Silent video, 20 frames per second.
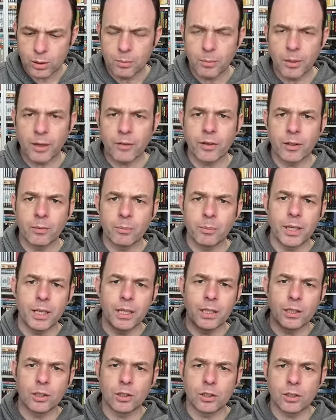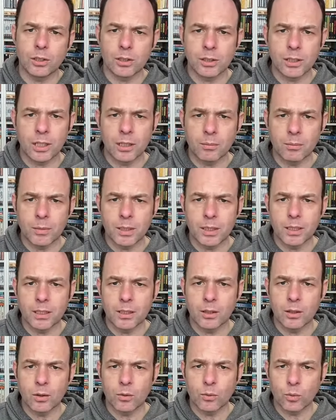My friend Paige sent
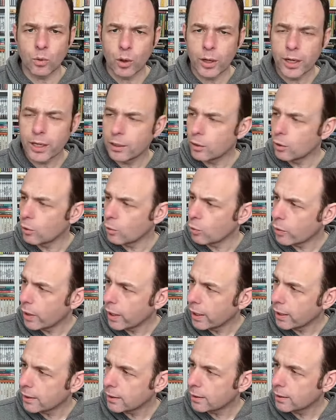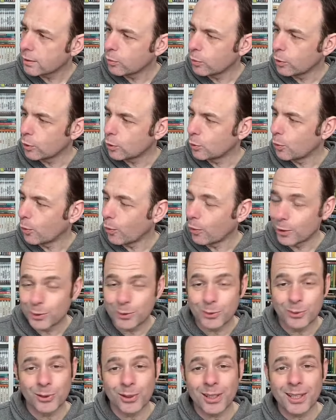me Rawhead Rex, which
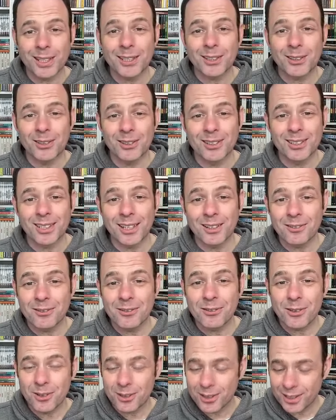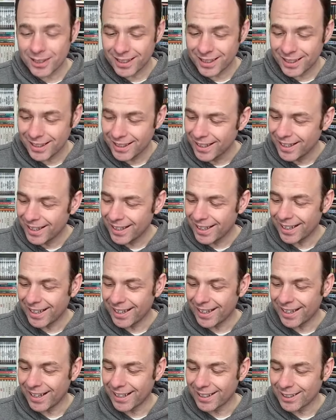was really good in 4K.
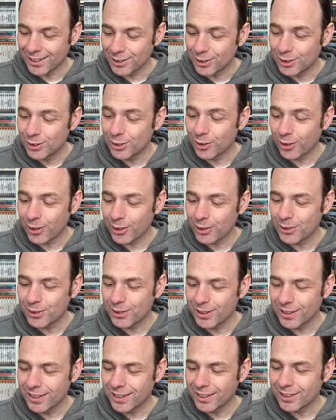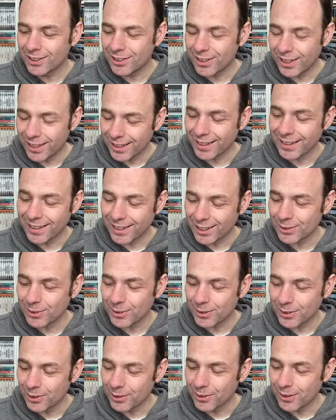I enjoyed checking this
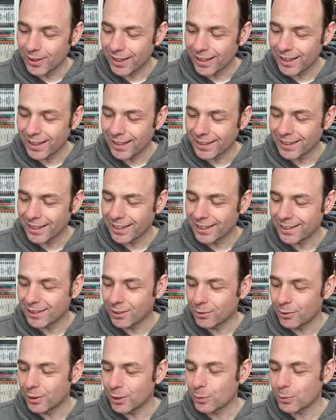one out at a great deal.